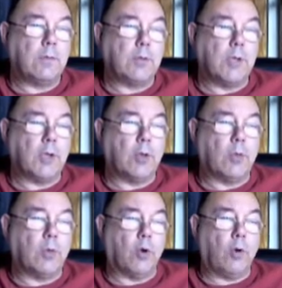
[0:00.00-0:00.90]
circle
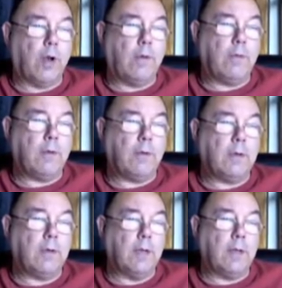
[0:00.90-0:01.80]
will go around
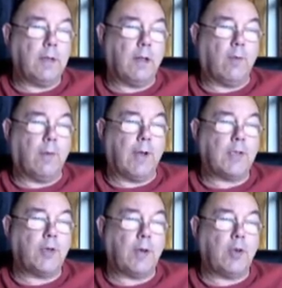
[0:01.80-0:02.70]
in a clockwise
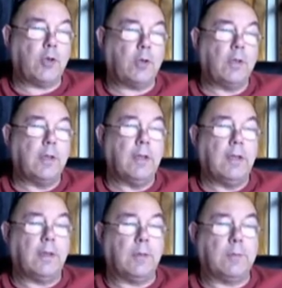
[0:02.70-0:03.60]
direction.
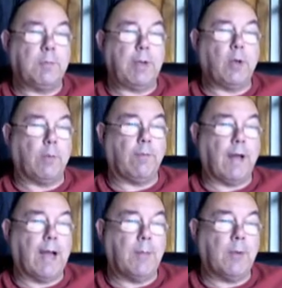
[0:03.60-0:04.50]
It'll pick up
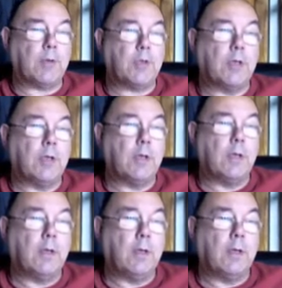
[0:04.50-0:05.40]
fibres,
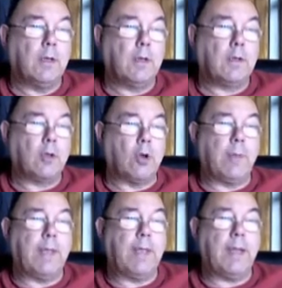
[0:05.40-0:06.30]
come
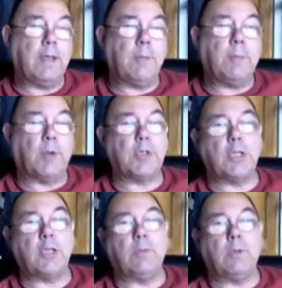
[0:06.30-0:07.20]
here,
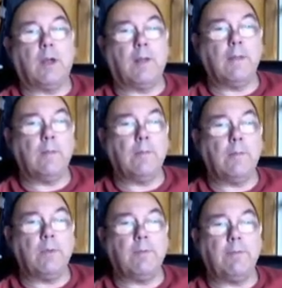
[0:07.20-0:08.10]
deposit them on the
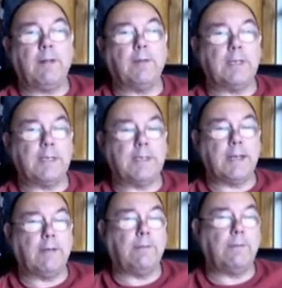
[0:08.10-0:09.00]
felt
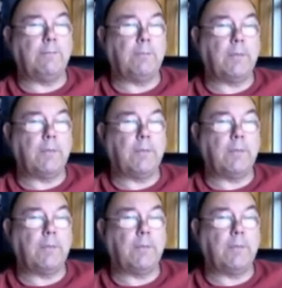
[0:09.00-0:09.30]
itself.